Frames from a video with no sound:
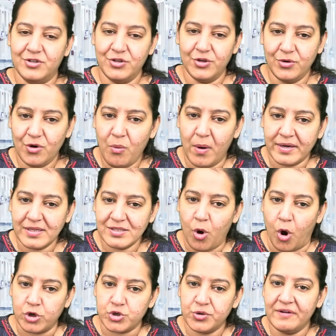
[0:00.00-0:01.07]
Do you know what
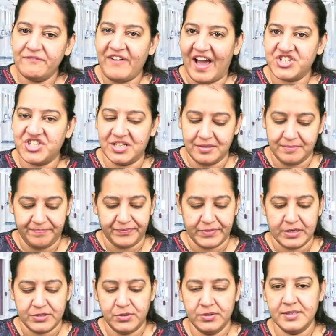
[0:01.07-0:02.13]
is autoinfection?
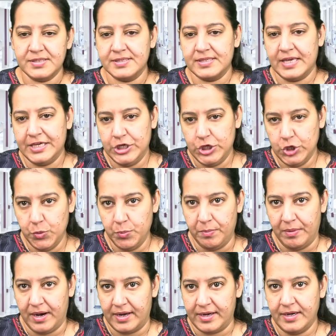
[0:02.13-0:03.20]
So this is a
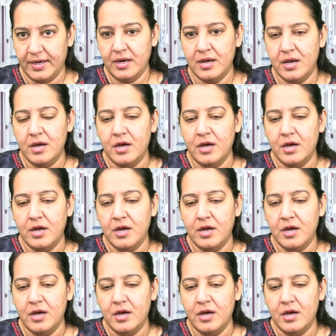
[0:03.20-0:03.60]
human.